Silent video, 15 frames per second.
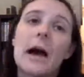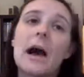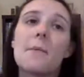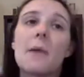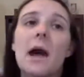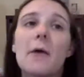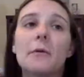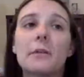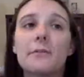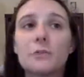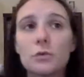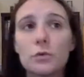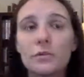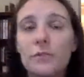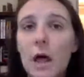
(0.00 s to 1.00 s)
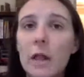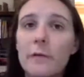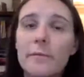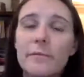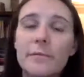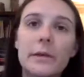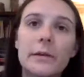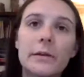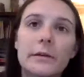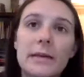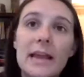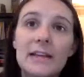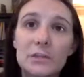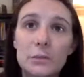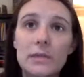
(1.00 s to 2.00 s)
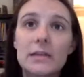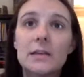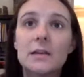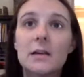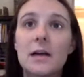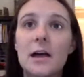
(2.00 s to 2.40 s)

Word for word: Um, I would love to do a follow-up next week,